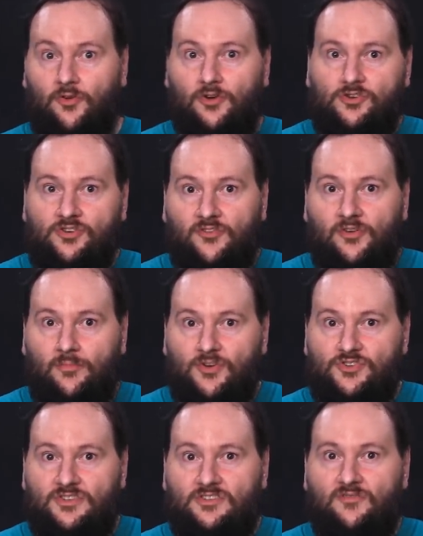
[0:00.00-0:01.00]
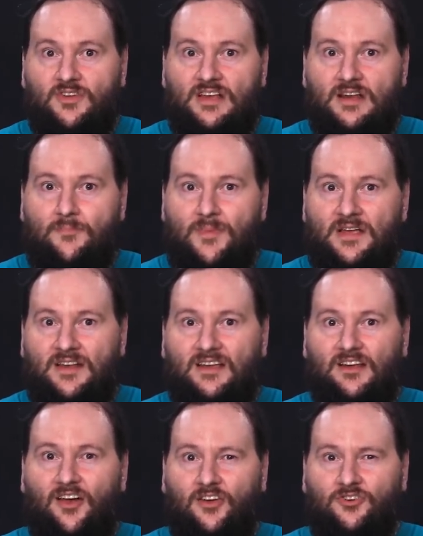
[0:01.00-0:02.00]
verge of an emergence of
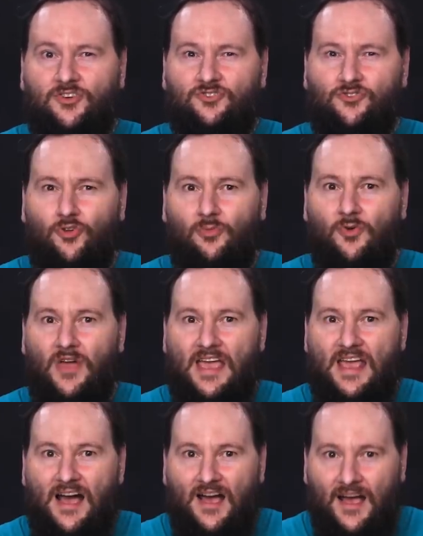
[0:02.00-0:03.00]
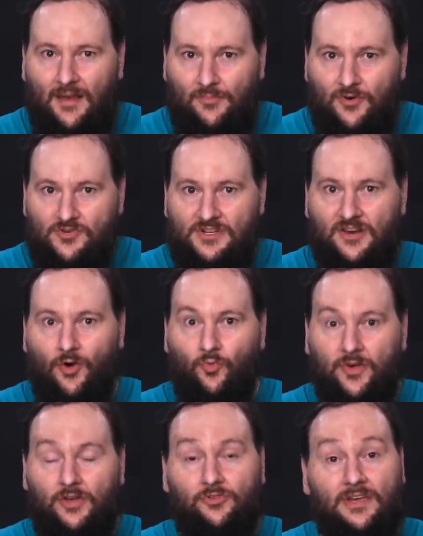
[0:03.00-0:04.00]
independent and uncontrollable AI posing a
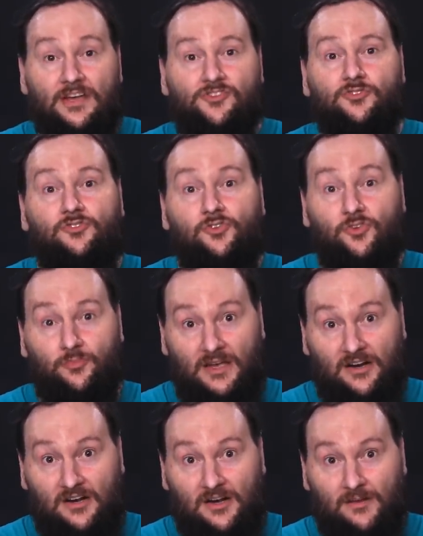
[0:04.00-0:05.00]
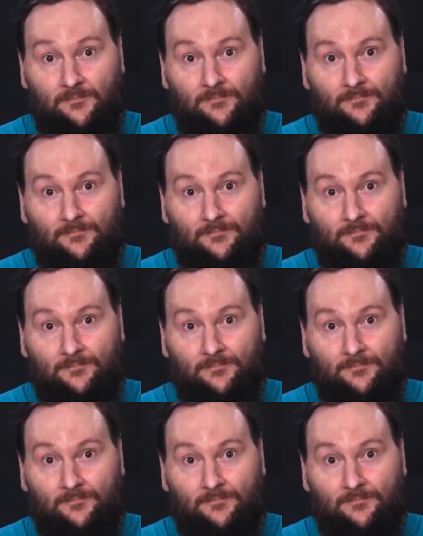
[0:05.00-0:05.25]
real danger to humanity?